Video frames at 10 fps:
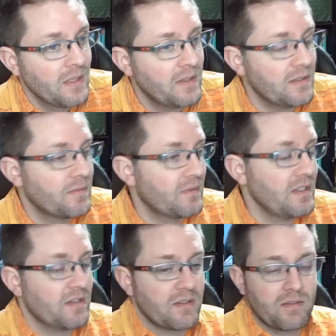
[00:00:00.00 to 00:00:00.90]
This
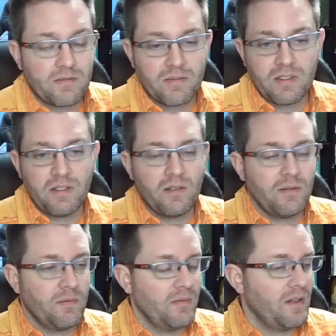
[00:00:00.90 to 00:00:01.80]
this, you
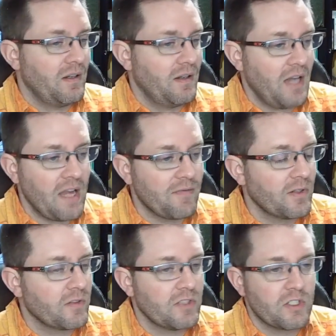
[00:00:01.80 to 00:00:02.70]
know, high
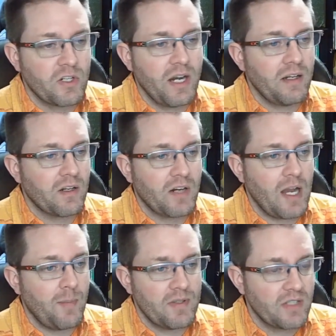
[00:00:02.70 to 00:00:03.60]
frequency trading
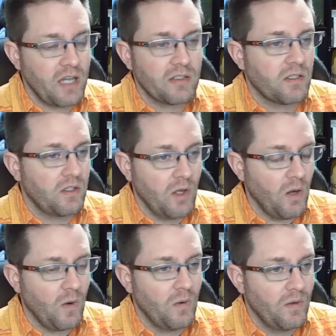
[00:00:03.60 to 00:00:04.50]
crap has got to
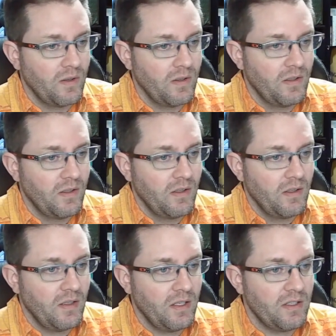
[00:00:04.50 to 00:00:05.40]
go.
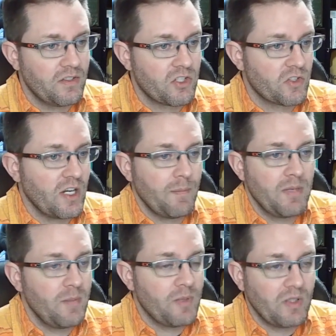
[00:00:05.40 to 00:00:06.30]
It is straight up
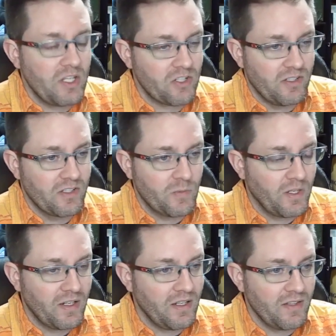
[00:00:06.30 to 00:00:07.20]
manipulation is
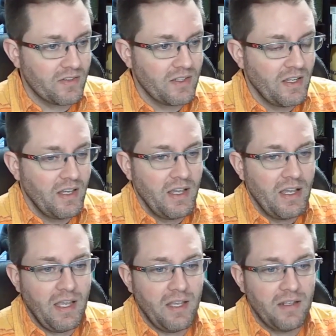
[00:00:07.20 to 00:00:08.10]
what it is
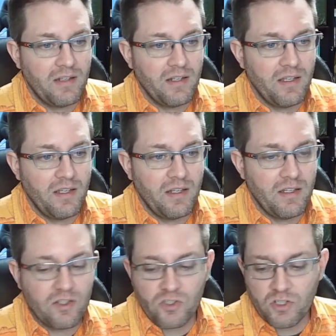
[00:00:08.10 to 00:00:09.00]
and and
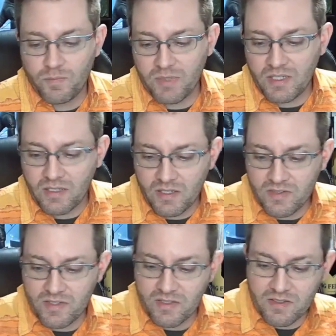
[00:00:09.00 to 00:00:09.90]
it should be a
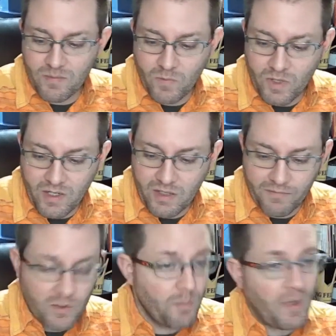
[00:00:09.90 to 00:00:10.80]
system where
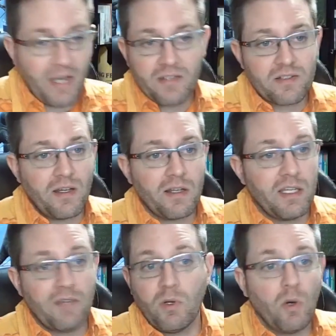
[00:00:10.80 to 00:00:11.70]
if you buy a stock,
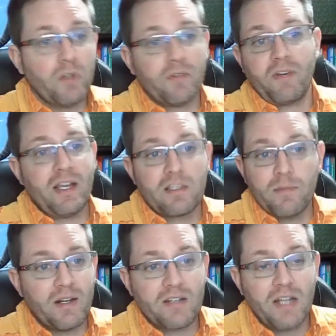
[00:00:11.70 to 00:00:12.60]
you have to hold it for X
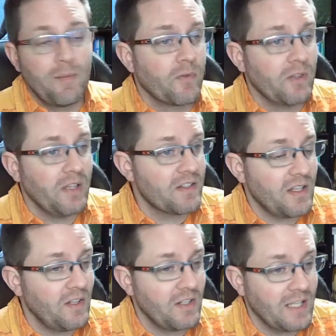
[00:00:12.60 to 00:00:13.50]
amount of time before you're allowed to
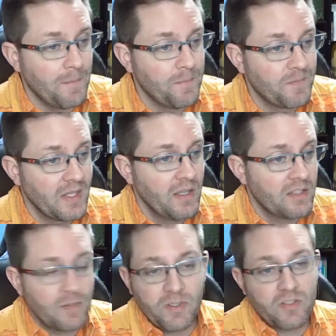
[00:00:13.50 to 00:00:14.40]
sell it again,
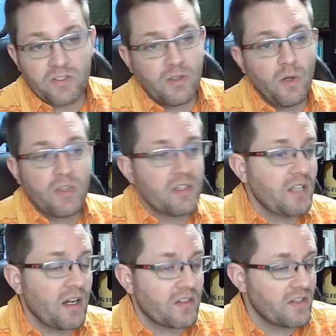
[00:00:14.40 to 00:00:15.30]
simply to slow the
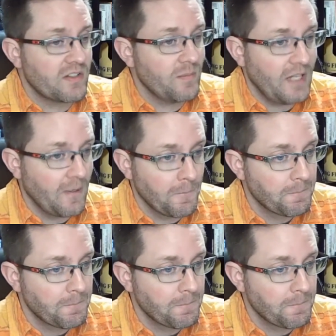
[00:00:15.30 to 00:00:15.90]
entire system down,